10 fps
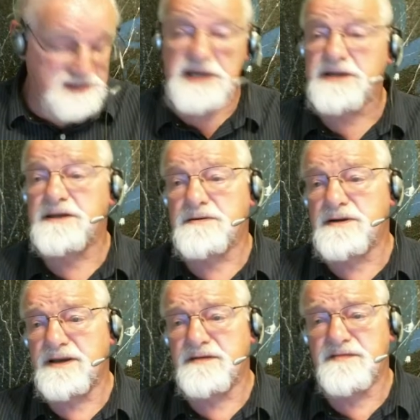take it
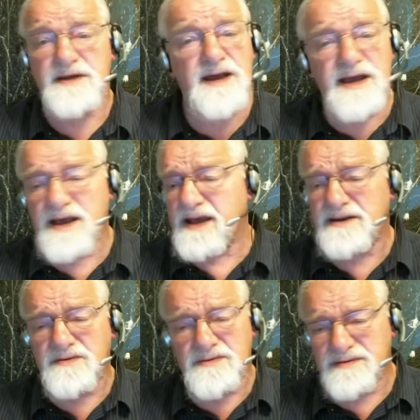or leave it. I, I
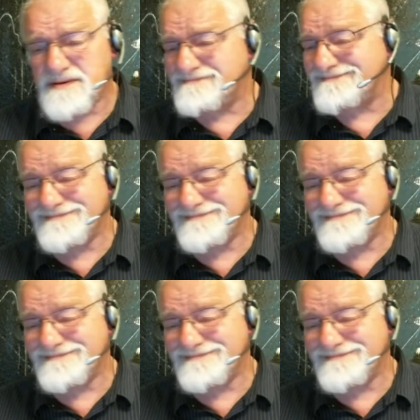don't.